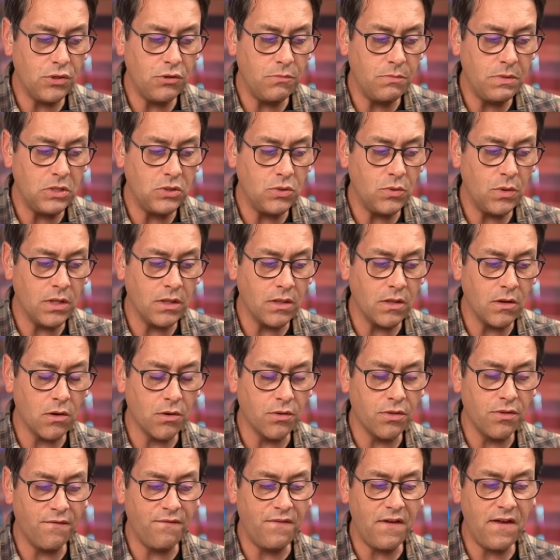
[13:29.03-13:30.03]
you'd be doing the
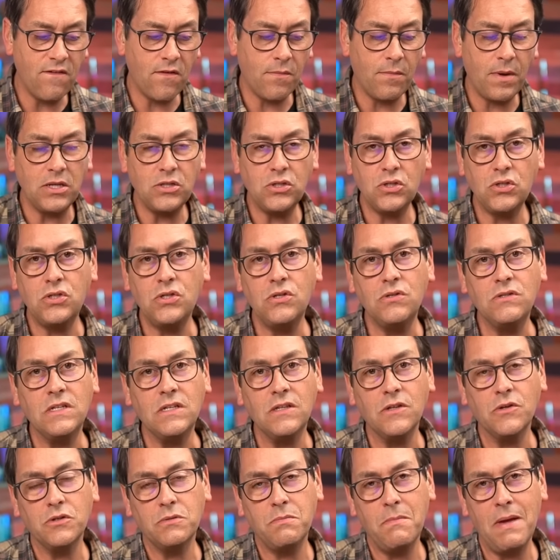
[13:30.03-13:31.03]
earth a favor by just using
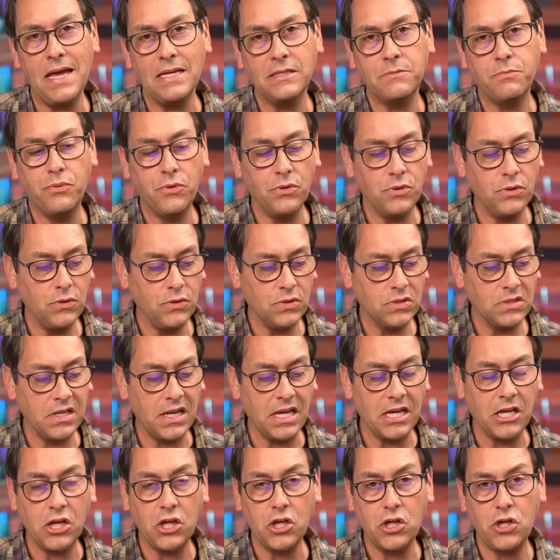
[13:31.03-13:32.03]
those mass-produced,
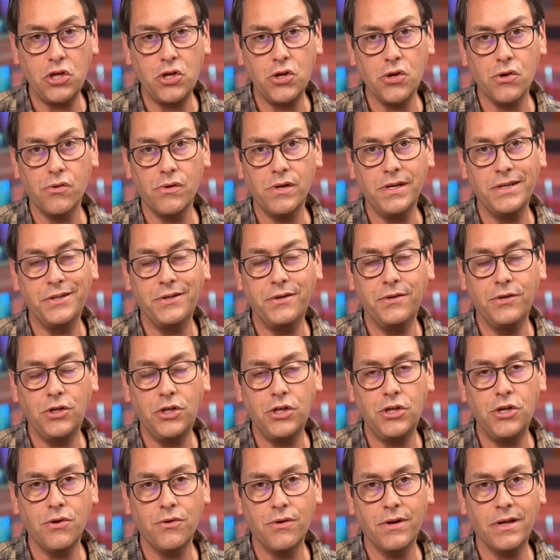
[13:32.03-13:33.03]
like,
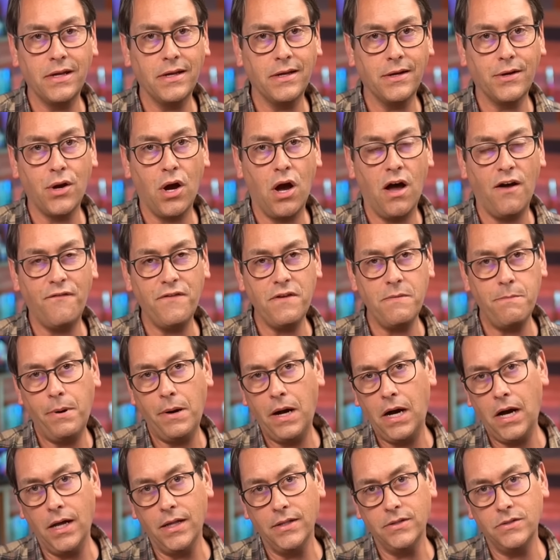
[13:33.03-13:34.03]
Keurig coffee
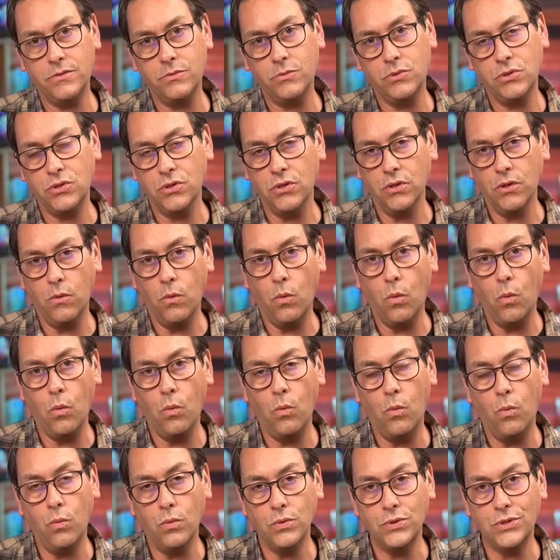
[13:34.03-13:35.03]
pods, which are
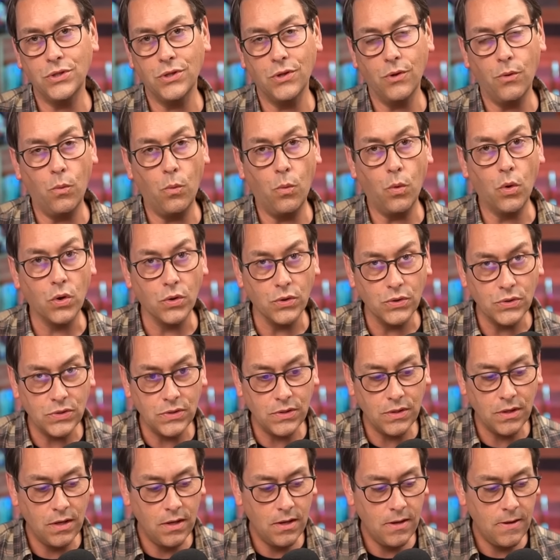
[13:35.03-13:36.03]
the worst.